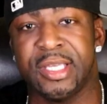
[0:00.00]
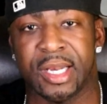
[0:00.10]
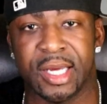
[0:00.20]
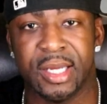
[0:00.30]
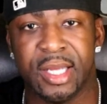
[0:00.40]

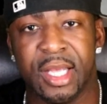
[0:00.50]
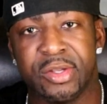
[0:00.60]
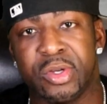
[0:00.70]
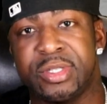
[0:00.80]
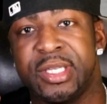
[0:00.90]
Zilla.
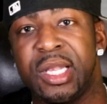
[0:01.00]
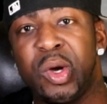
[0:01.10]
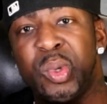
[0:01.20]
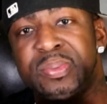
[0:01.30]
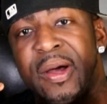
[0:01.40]
So
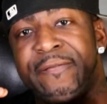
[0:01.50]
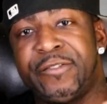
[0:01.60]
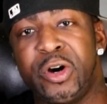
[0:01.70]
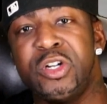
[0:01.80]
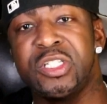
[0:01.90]
Zilla was my
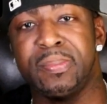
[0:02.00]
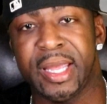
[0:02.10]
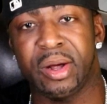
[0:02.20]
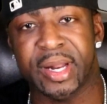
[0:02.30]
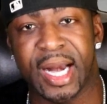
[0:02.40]
first
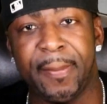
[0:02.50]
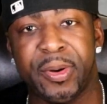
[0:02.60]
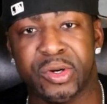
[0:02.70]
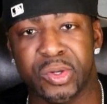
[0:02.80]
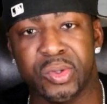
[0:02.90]
male that I
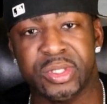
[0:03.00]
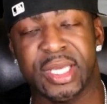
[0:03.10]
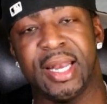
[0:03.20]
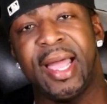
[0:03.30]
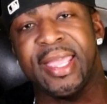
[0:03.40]

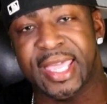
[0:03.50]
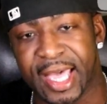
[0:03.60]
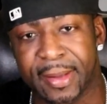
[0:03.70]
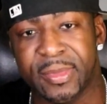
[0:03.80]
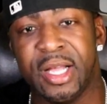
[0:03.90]
produced and I
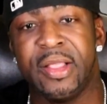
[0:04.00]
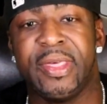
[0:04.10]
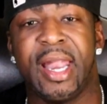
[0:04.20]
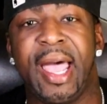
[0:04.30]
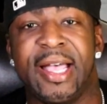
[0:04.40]

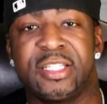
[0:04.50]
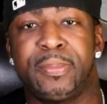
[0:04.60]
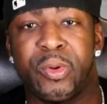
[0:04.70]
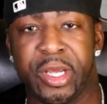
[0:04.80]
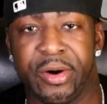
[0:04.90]
kept that
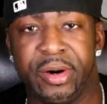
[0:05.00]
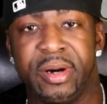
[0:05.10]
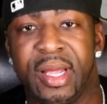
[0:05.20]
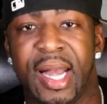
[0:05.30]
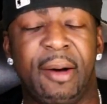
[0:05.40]
as a
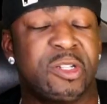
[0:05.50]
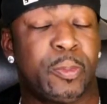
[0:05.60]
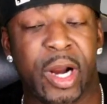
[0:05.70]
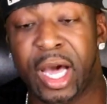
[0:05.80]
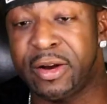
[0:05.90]
breeder. And I was
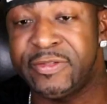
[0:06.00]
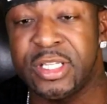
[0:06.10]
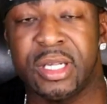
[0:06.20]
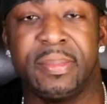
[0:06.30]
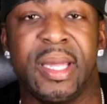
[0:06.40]
proud of
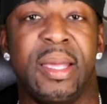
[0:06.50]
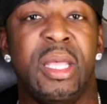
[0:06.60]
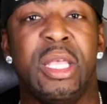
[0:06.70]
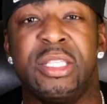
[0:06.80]
Zilla, man.